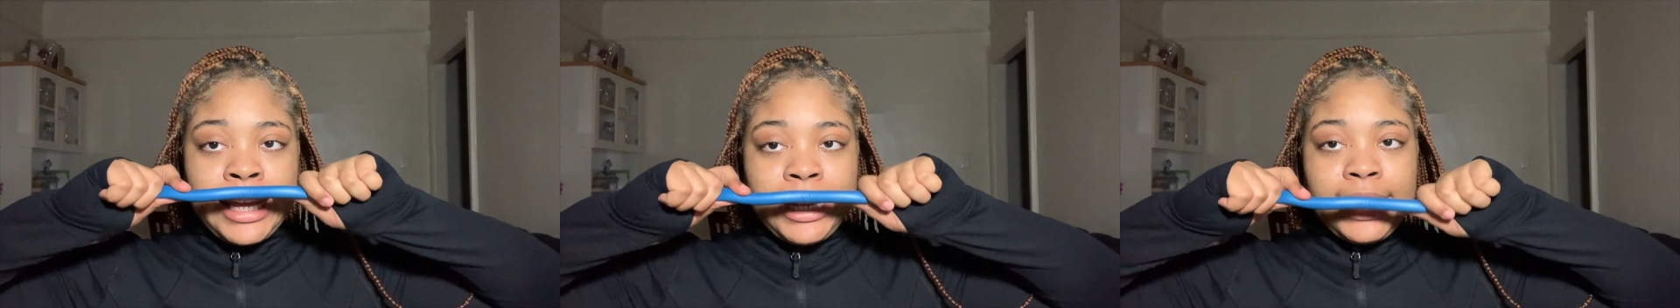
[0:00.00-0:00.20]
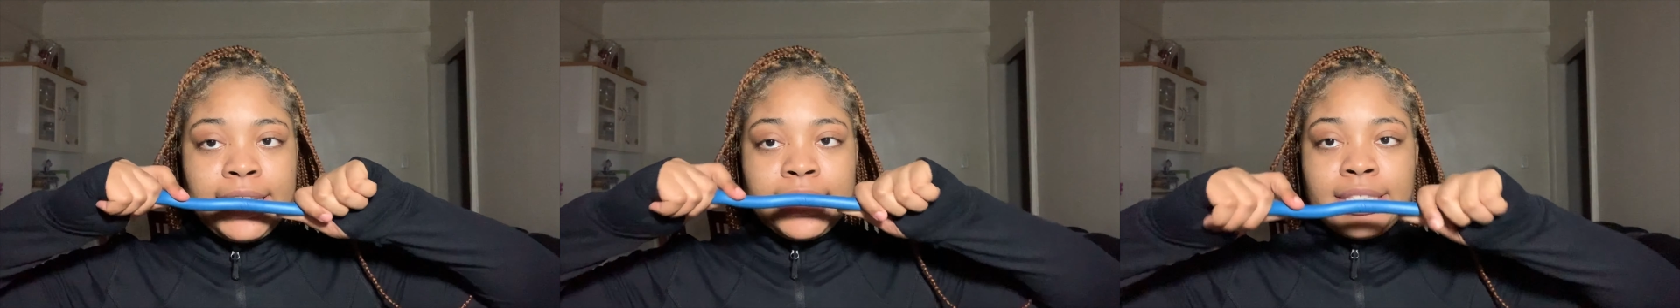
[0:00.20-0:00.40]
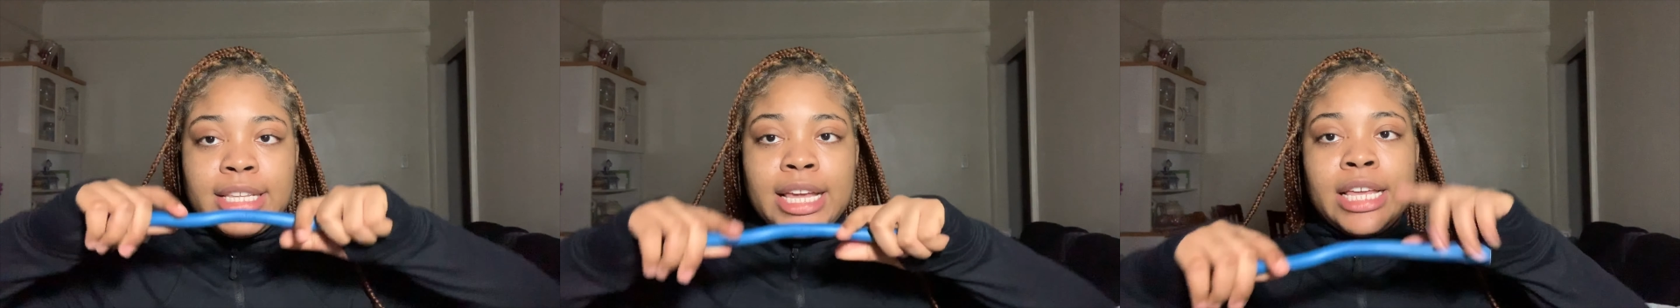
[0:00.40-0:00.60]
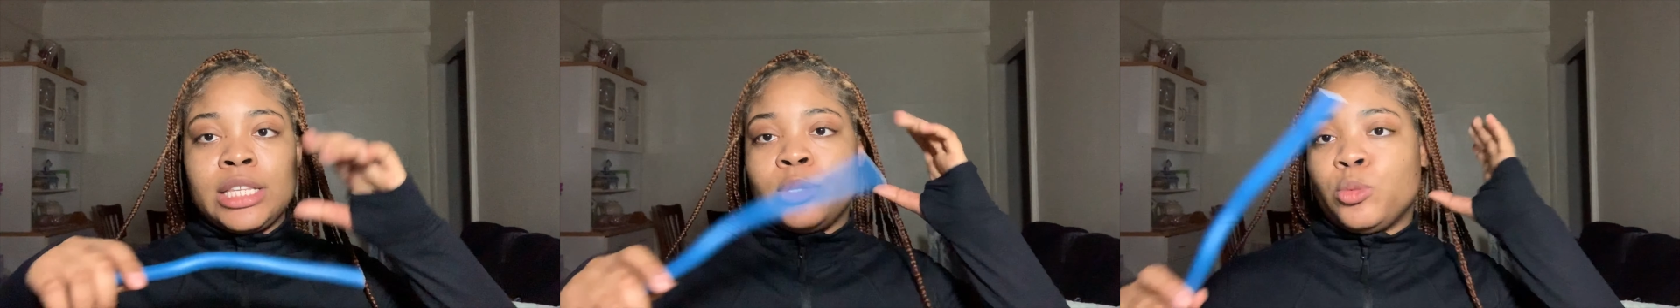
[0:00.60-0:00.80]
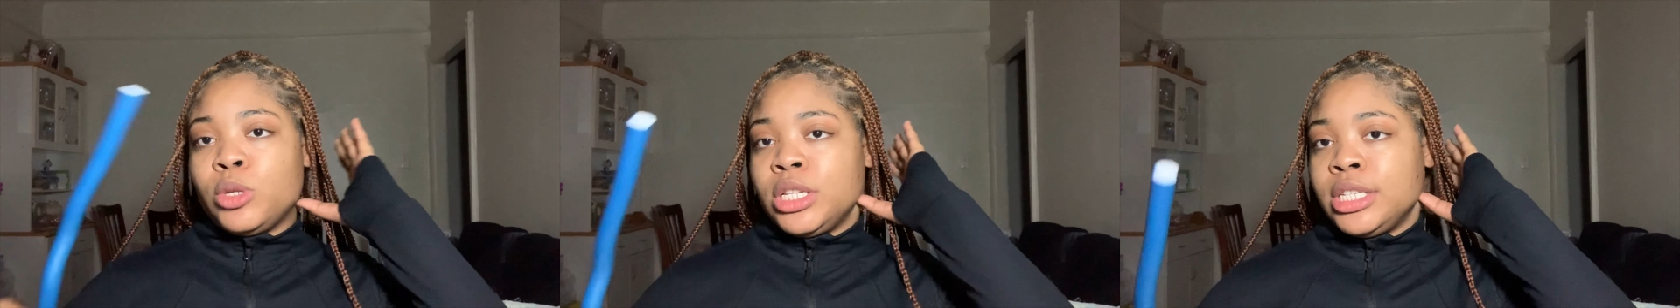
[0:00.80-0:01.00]
these
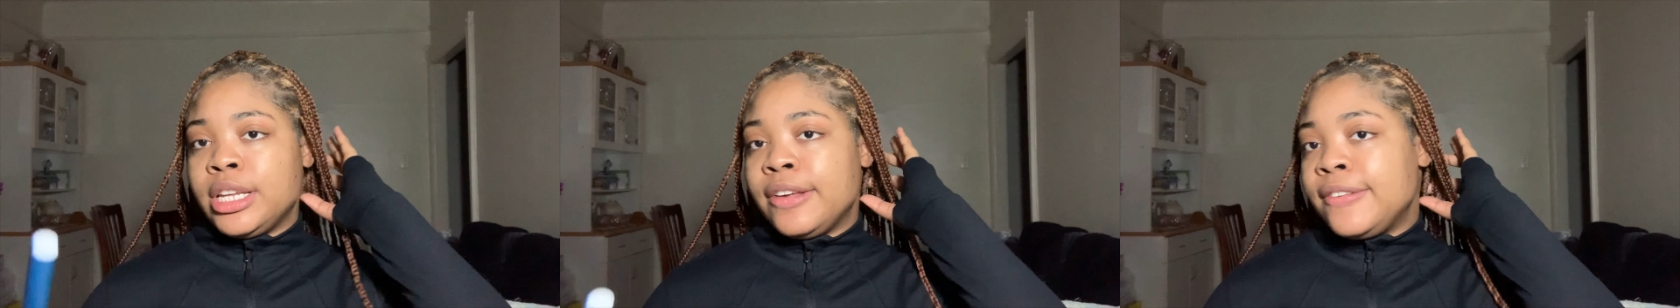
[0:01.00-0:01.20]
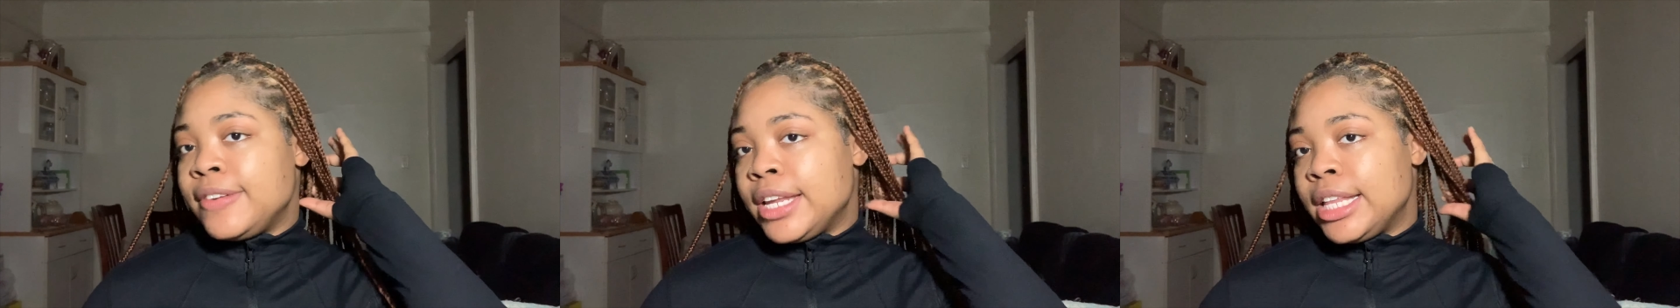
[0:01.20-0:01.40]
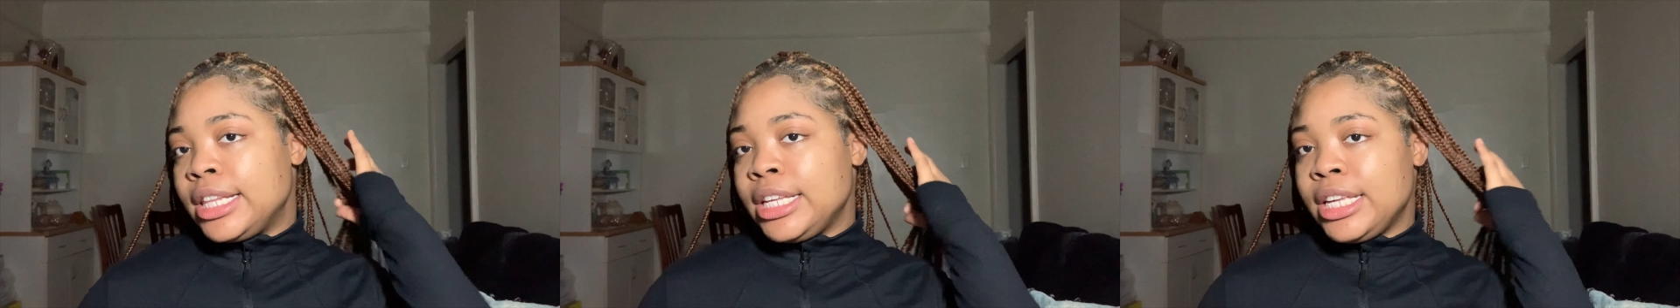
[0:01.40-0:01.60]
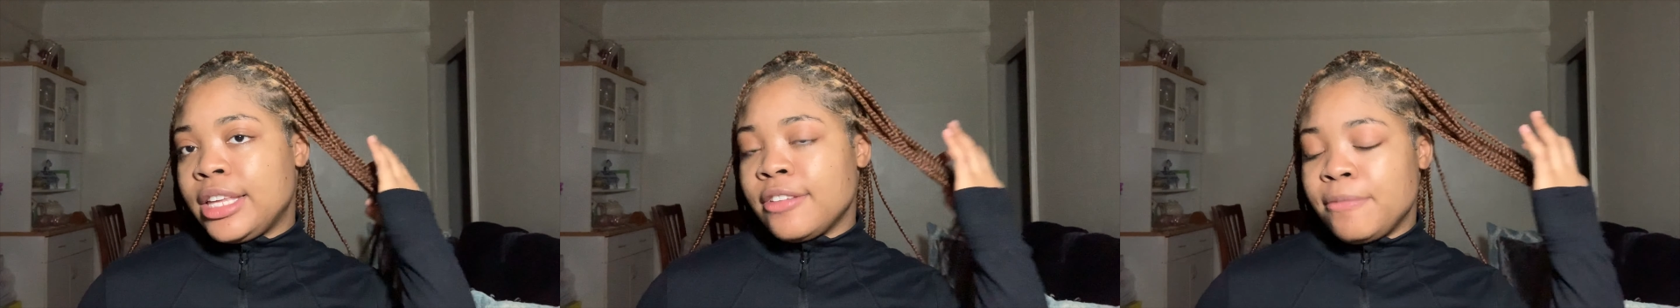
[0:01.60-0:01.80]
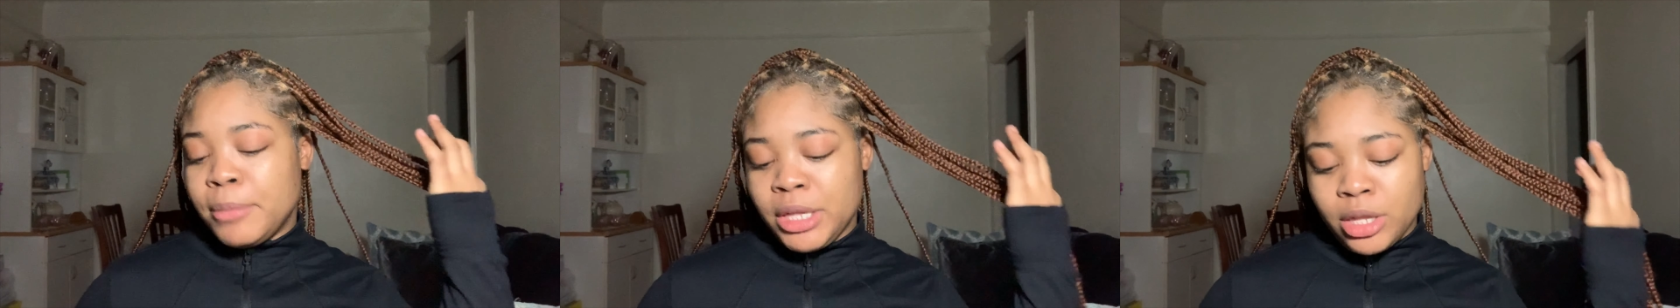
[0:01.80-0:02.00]
size will definitely
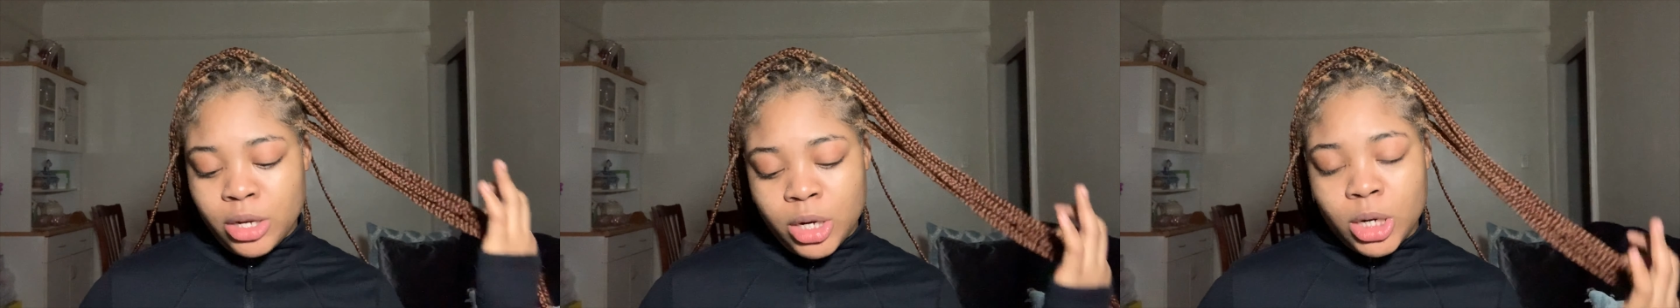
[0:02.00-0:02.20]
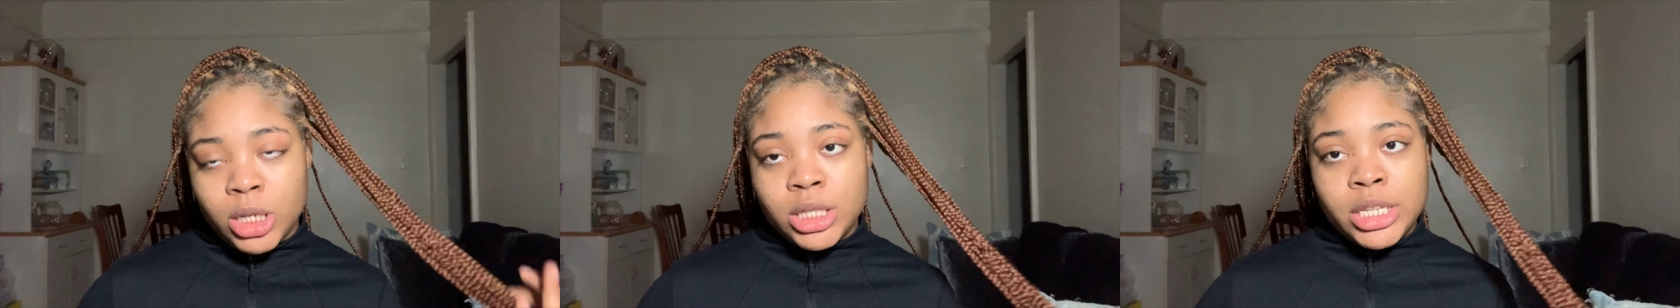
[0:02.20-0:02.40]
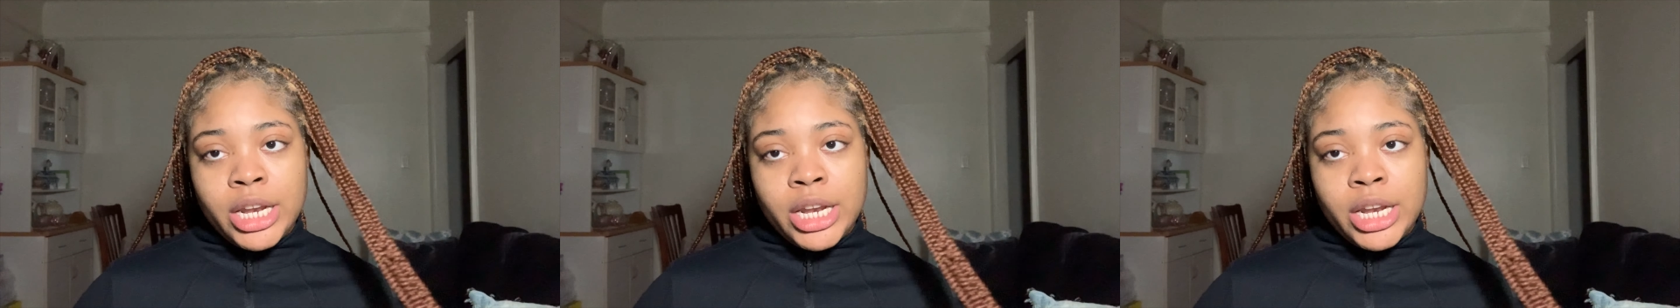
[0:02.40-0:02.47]
give me the curls